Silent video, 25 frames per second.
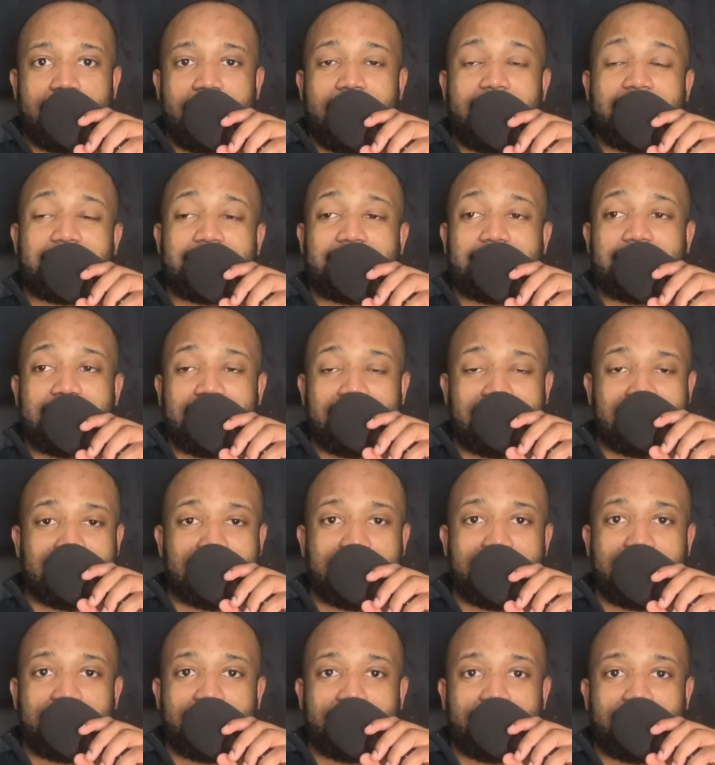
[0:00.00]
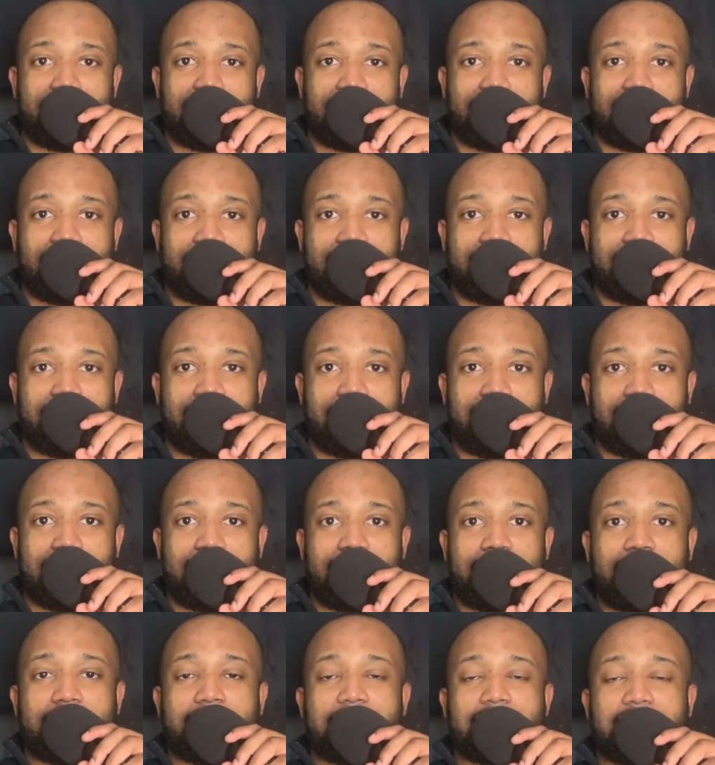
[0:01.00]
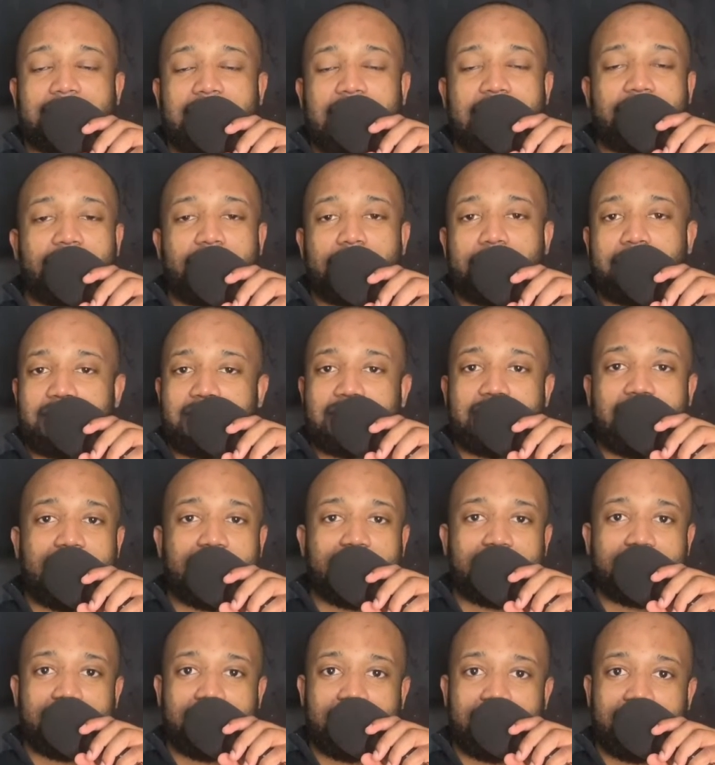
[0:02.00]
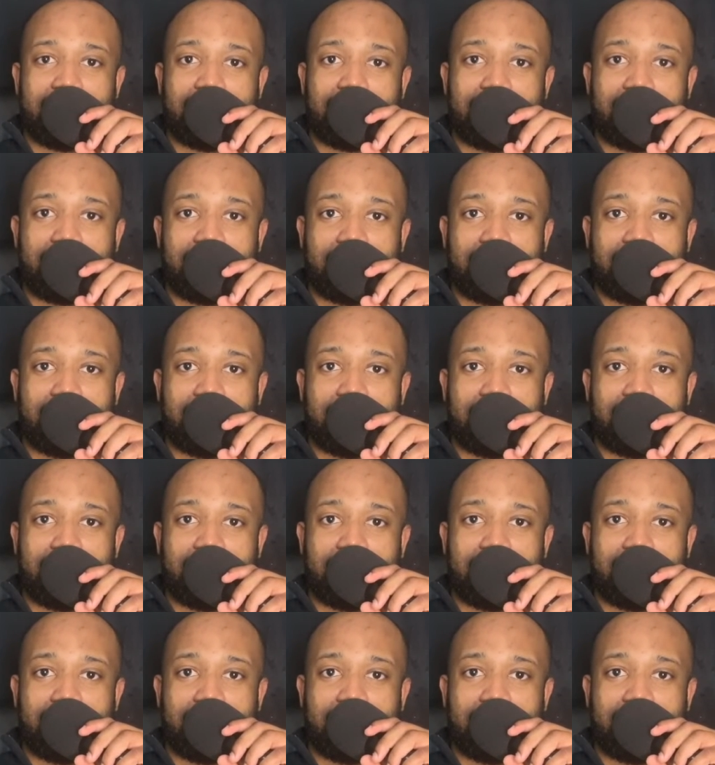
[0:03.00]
Addictive Saviour Mentality.